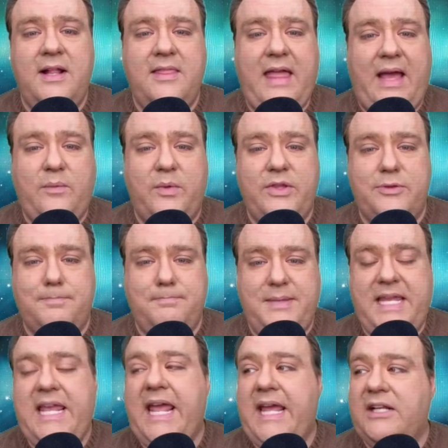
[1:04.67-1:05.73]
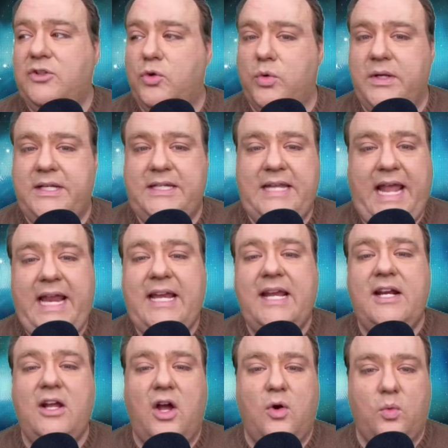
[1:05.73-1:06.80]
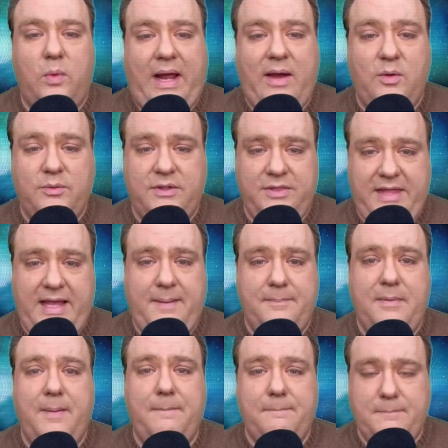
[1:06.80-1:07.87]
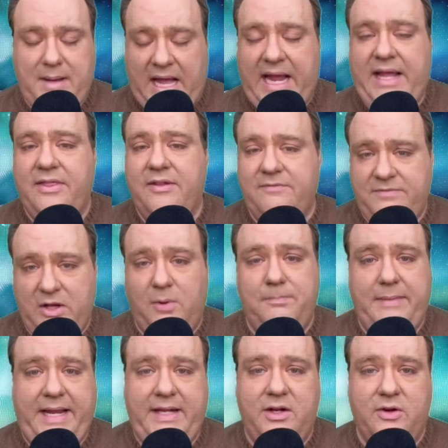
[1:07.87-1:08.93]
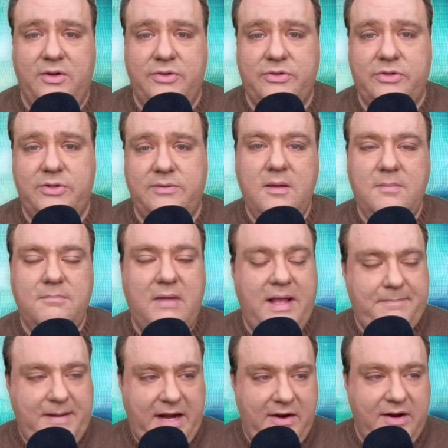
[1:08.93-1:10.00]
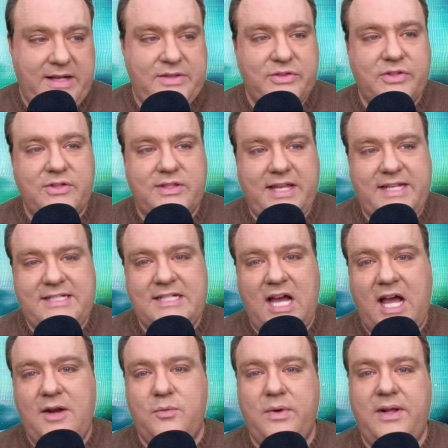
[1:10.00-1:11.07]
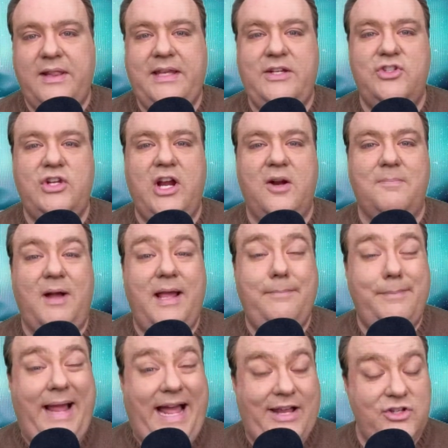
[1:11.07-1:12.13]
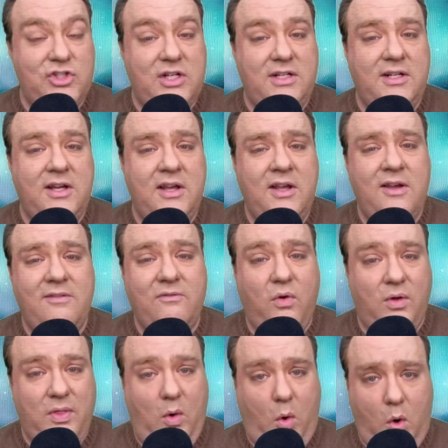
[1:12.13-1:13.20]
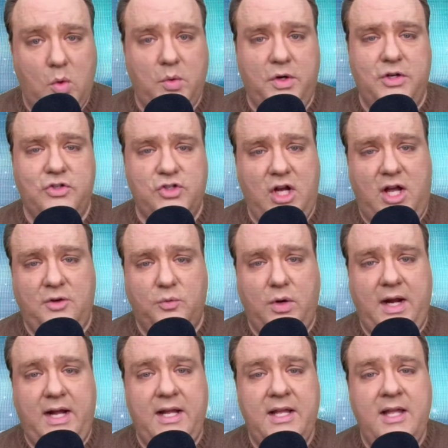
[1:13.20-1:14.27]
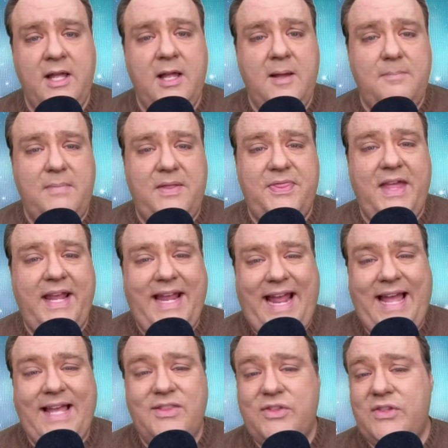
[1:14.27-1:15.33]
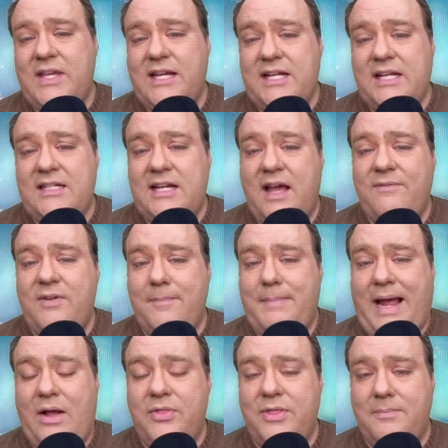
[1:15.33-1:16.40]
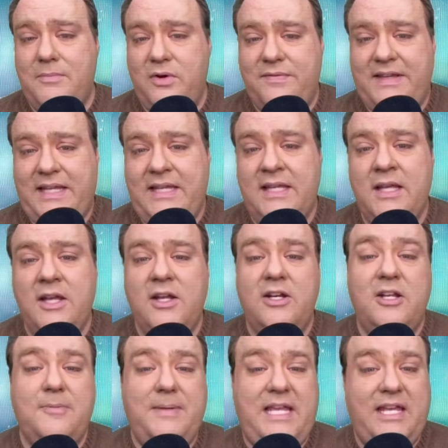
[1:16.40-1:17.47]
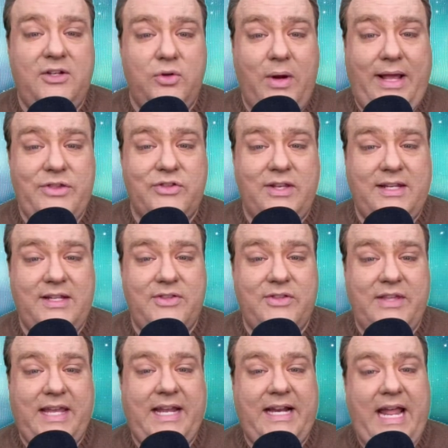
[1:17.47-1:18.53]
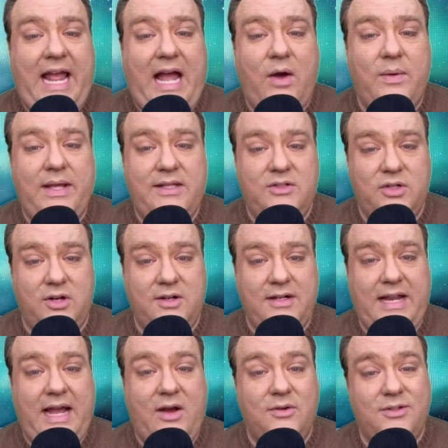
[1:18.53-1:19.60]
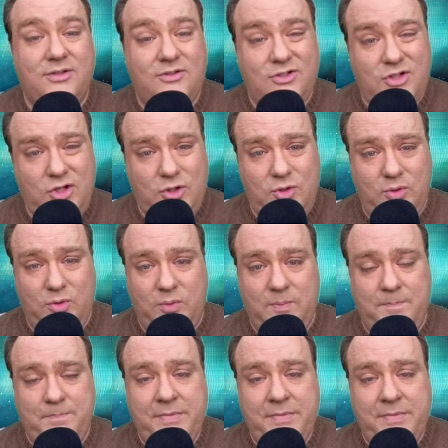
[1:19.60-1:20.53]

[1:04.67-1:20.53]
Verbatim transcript: that was being created around them by the filmmakers. My parents did not really share my passion for the horror genre, but they had seen enough about the movie to be interested in seeing how it turned out, too.